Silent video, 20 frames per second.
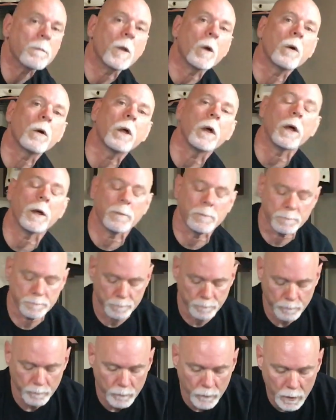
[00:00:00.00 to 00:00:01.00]
Okay.
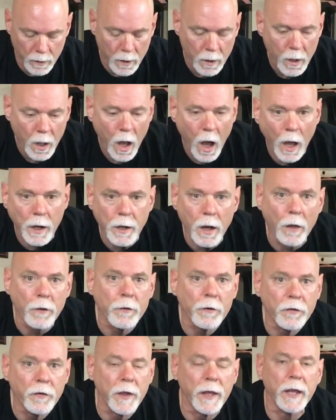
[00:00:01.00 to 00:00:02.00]

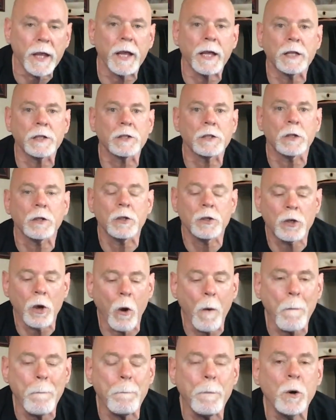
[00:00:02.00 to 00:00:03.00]
Another thing is,
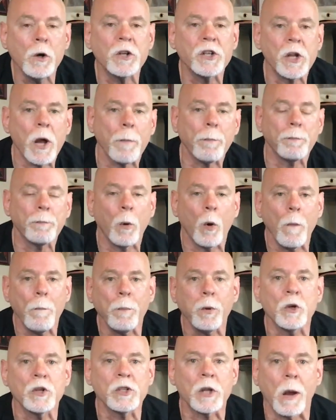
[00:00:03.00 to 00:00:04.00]
don't push up,
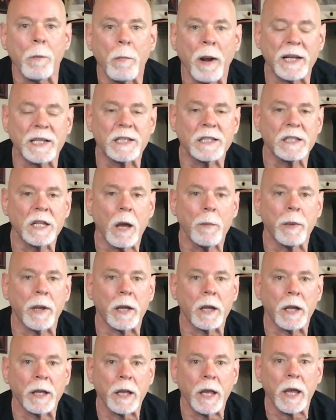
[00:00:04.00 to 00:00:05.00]
don't push on my
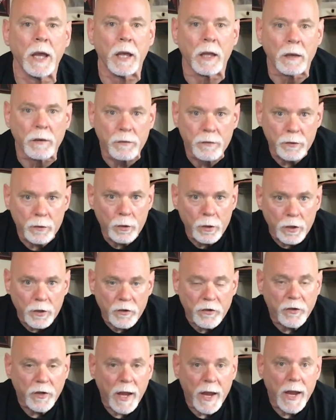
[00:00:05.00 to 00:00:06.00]
stomach. Again, you could
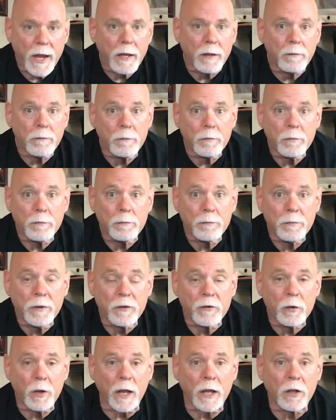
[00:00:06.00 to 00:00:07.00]
say
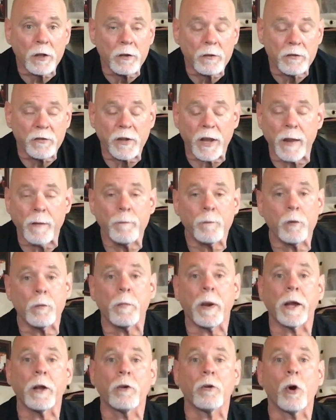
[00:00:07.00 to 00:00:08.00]
this. I could say from
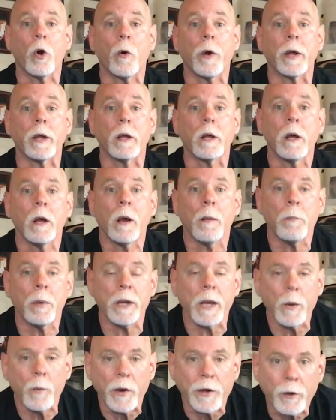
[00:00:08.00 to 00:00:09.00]
my groin,
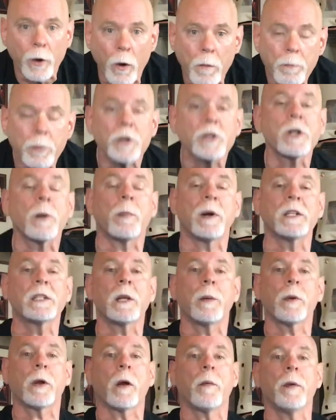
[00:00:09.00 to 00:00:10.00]
but anyway, don't push on my
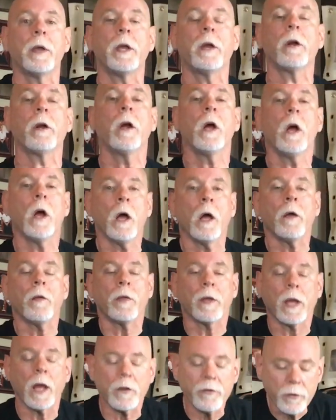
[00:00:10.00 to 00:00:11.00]
stomach. I'm here.
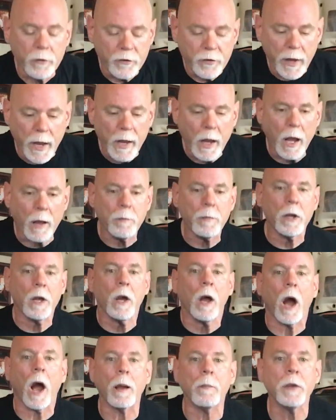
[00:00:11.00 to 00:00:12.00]
So say
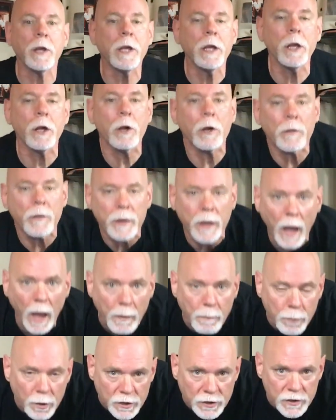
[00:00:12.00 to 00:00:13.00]
I'm here, and the
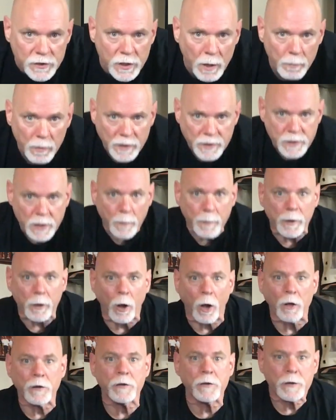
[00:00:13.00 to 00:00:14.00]
guy pushes on my stomach.
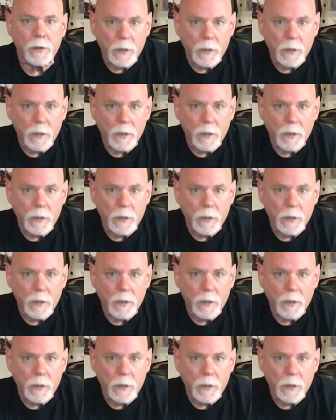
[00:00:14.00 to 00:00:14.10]
All he's